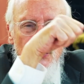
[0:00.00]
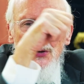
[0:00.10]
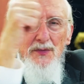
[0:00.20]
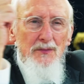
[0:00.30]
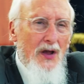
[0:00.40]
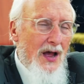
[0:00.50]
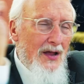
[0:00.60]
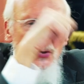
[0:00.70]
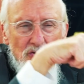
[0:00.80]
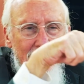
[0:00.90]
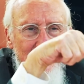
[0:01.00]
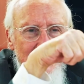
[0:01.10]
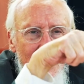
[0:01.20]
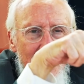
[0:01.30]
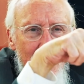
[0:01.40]
We should be Mechal
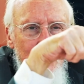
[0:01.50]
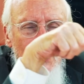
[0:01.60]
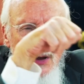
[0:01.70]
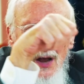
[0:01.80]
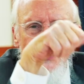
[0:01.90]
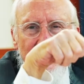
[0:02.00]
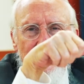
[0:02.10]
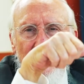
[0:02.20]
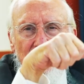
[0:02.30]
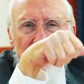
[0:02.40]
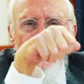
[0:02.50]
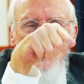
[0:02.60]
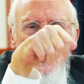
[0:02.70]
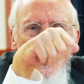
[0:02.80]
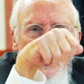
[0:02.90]
Shabbos because it's such a,
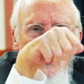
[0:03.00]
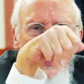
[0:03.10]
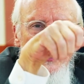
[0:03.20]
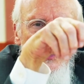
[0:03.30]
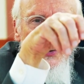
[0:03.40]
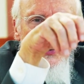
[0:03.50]
right, we